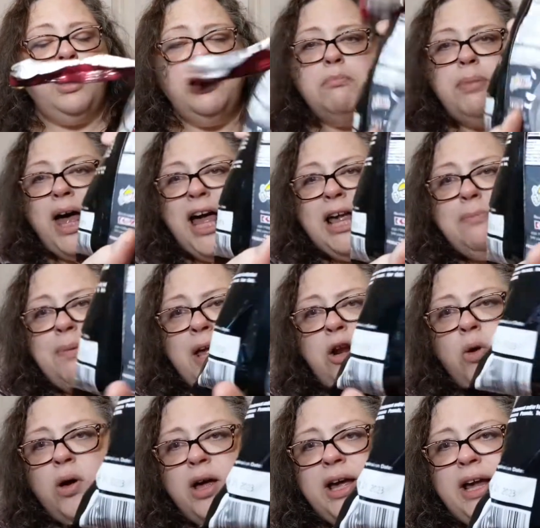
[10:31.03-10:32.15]
Bye,
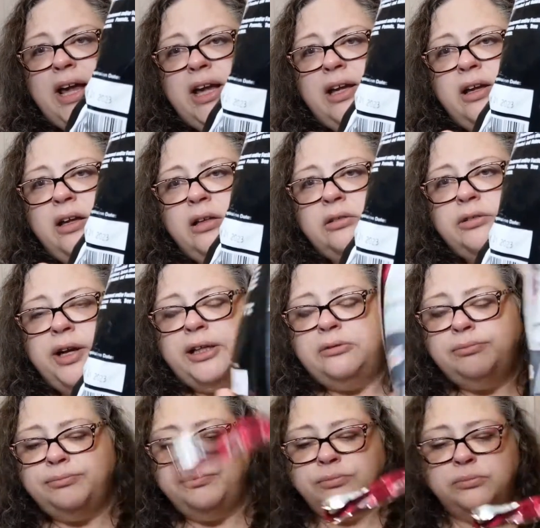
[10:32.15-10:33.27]
Pinoy. Okay.
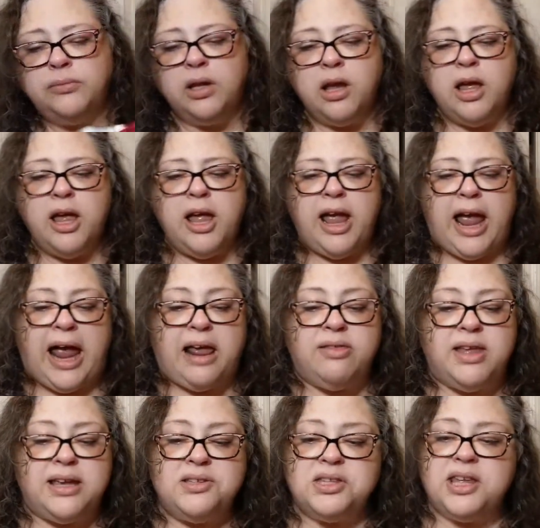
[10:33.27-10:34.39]
And
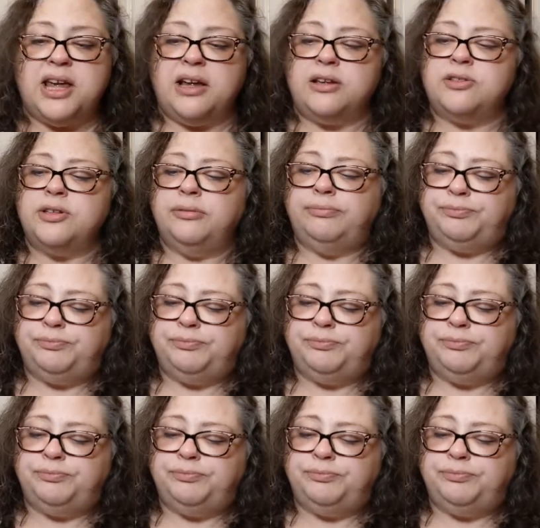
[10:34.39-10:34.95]
these things.